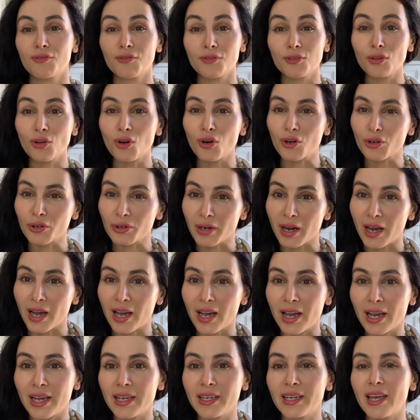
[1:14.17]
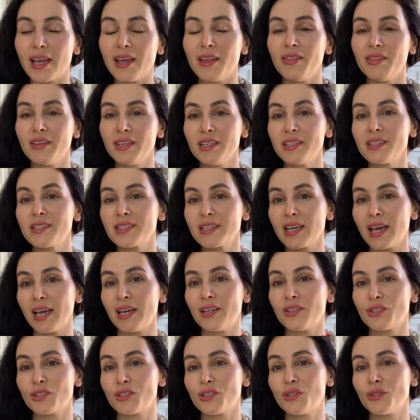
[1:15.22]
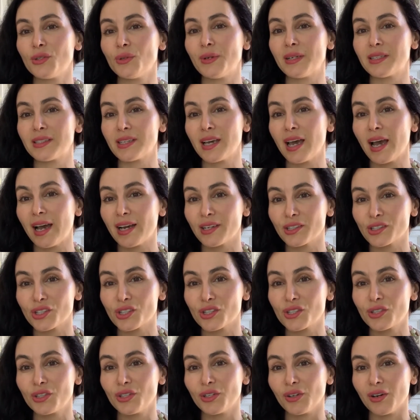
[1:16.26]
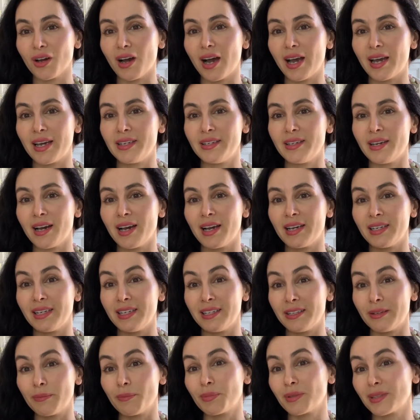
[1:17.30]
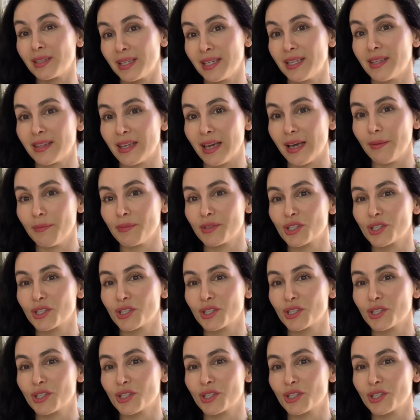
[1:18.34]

fluoride, and these tend to attach to your iodine and deplete them.